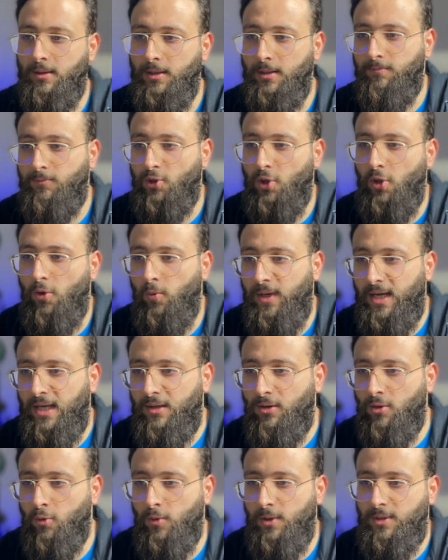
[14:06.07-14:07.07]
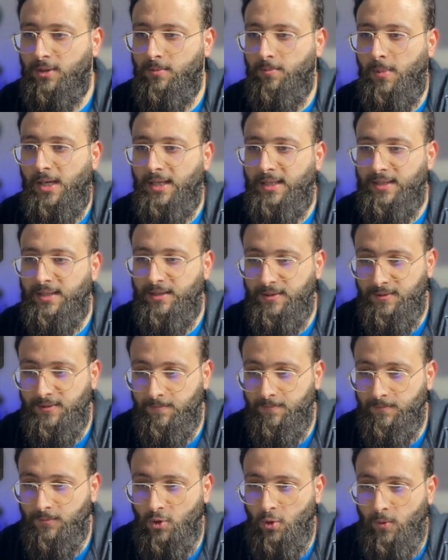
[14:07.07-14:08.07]
So we can do it by
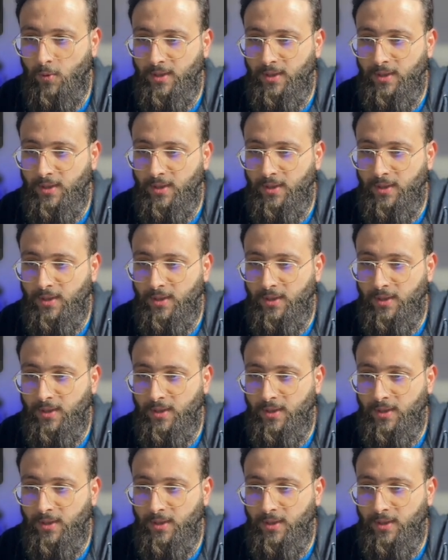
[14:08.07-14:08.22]
doing